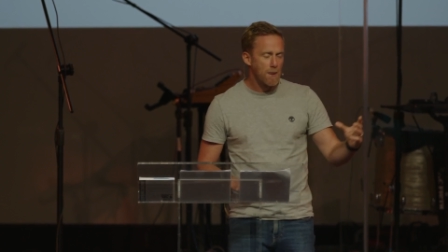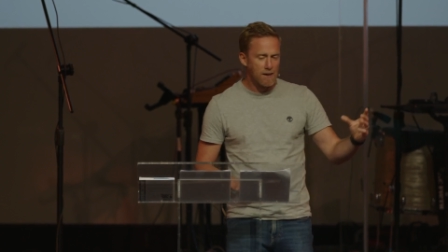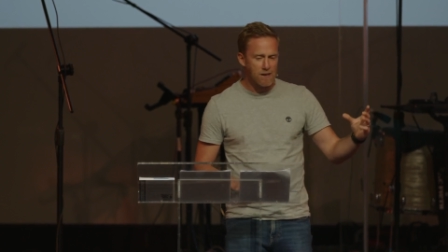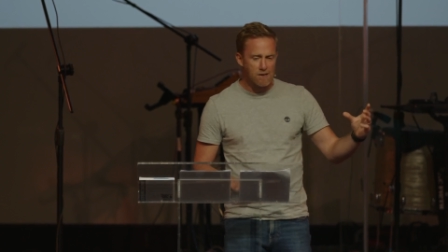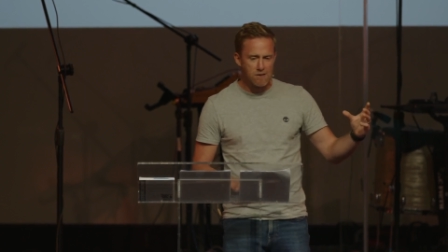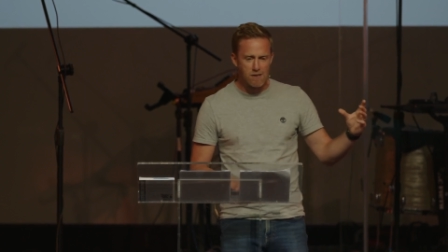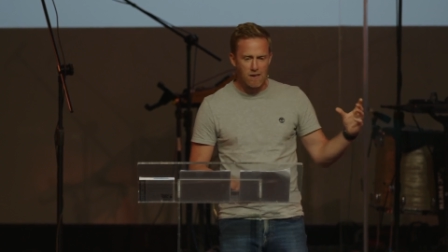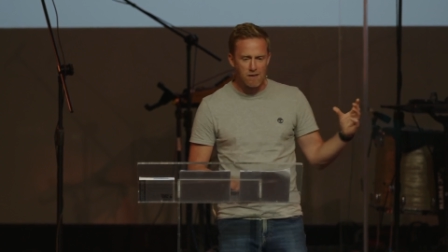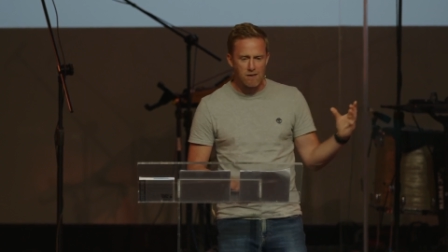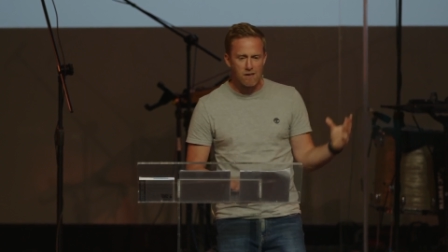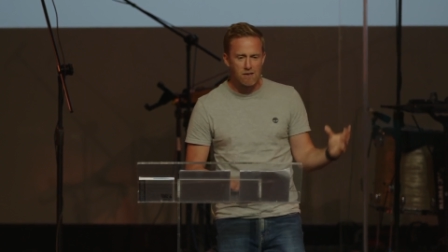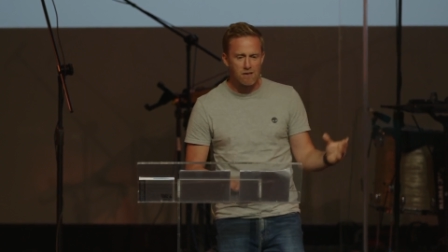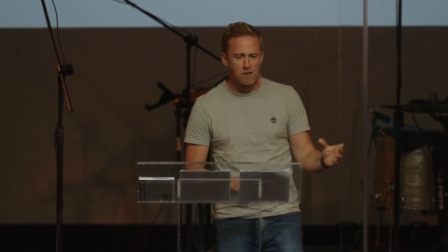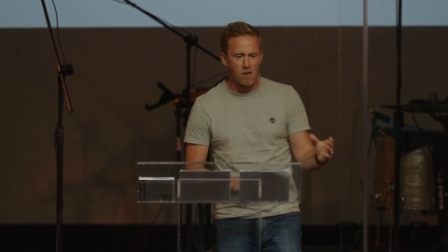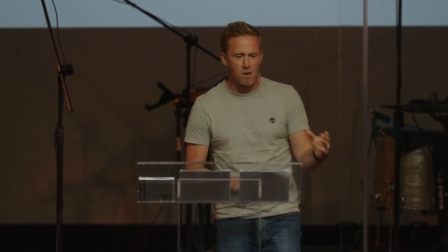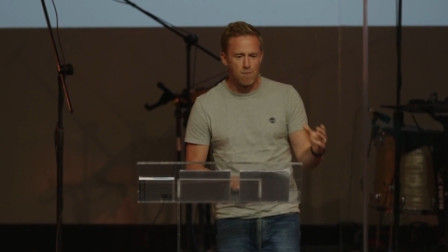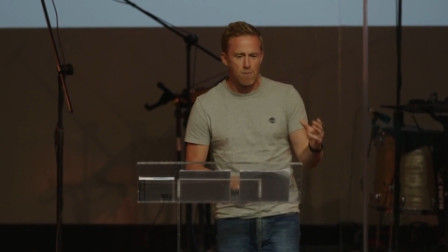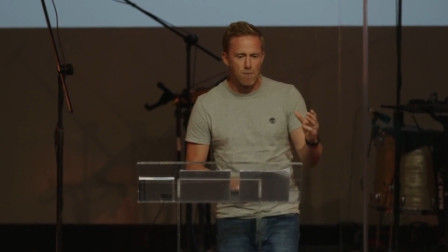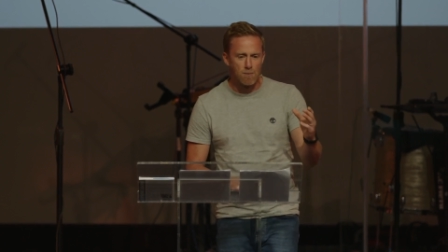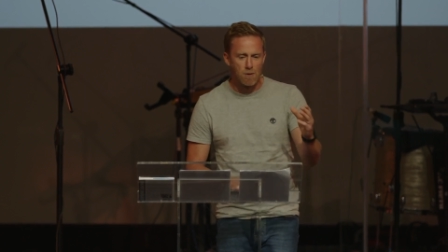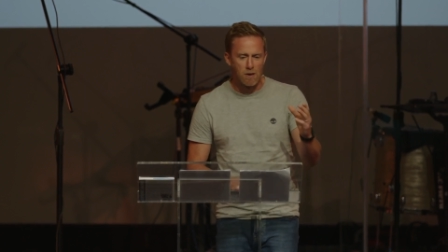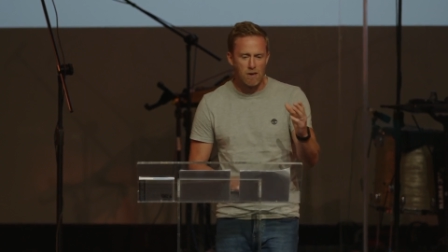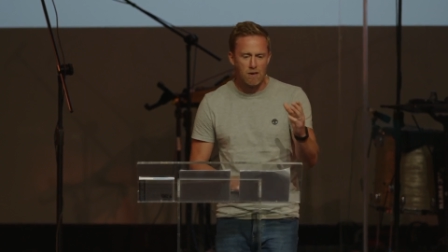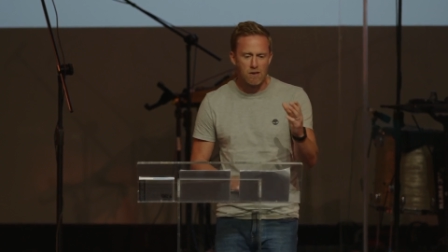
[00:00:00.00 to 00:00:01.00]
and he said, this
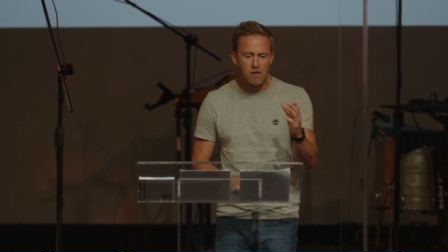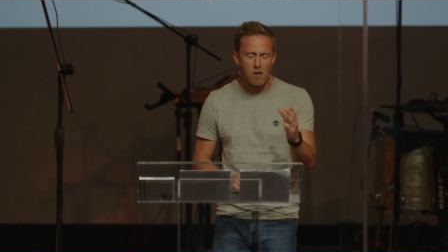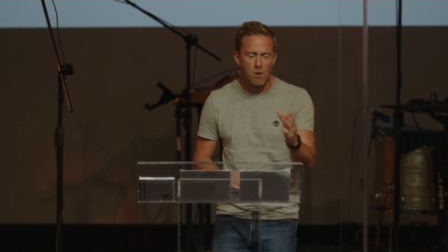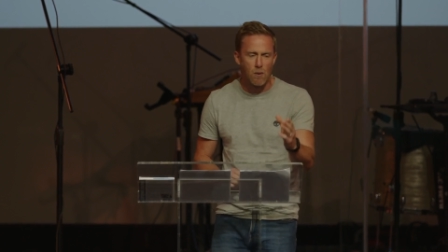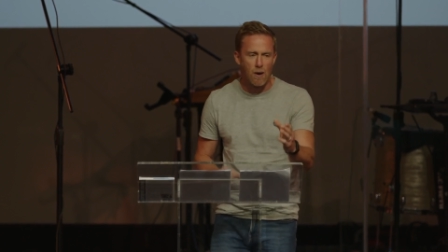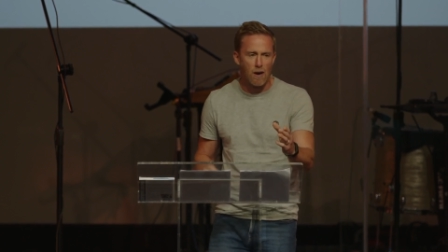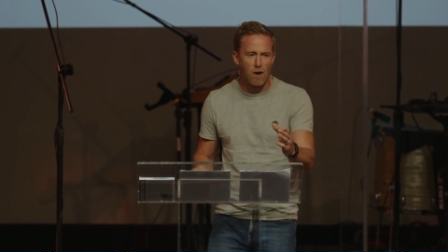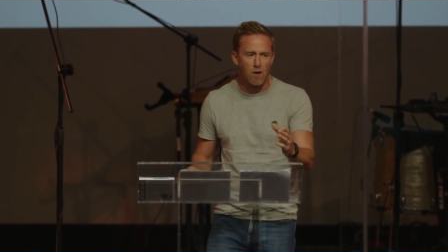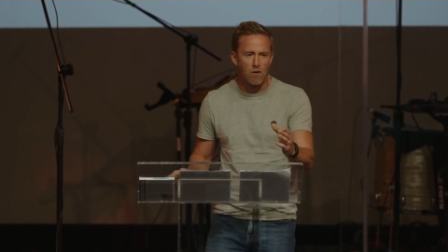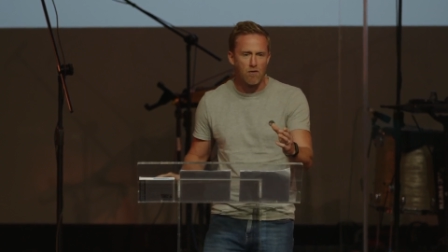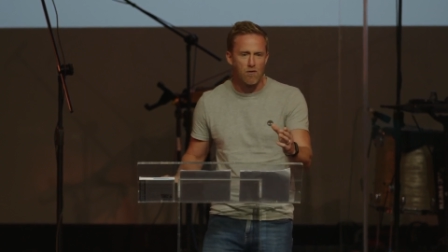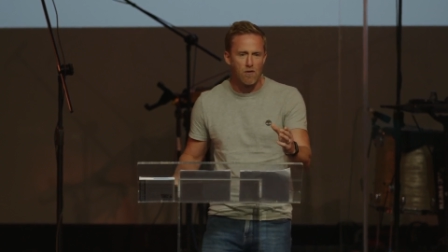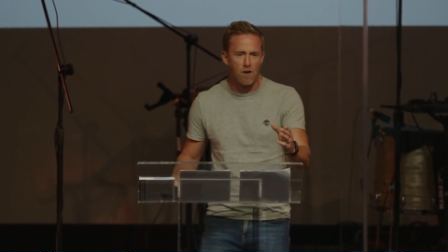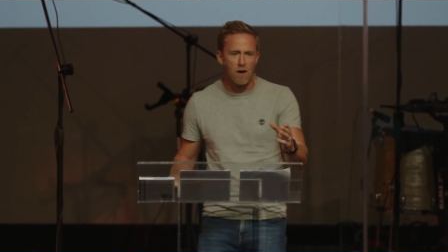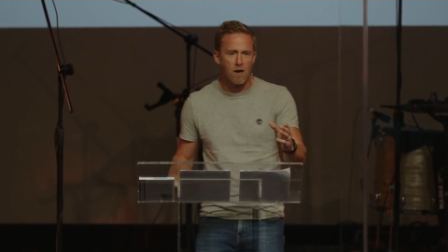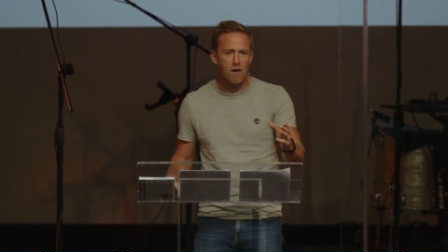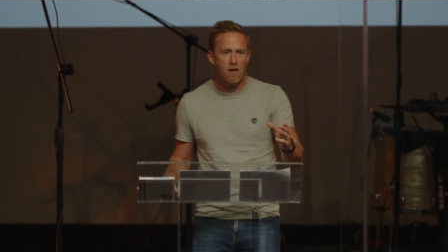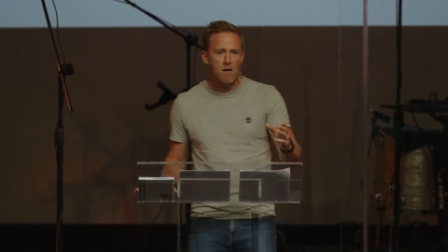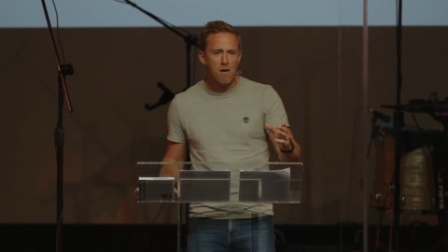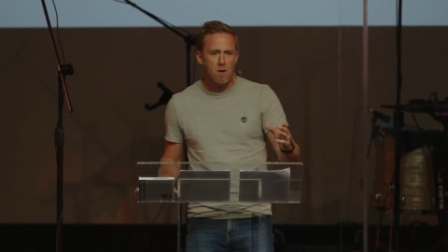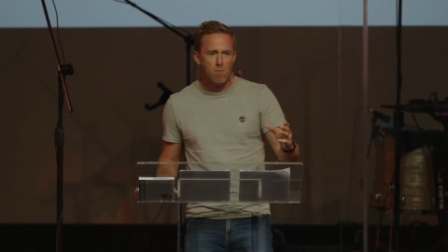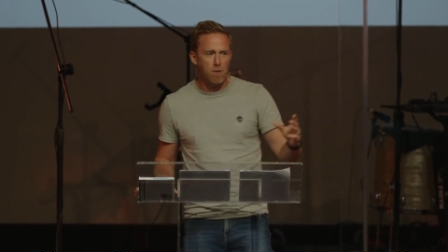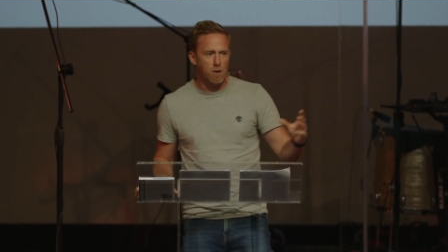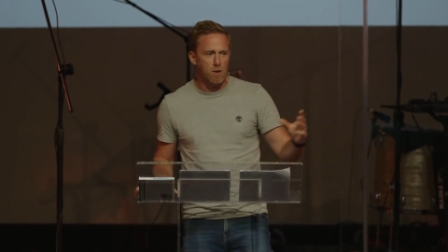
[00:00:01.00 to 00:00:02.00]
time I'm going to do Alpha,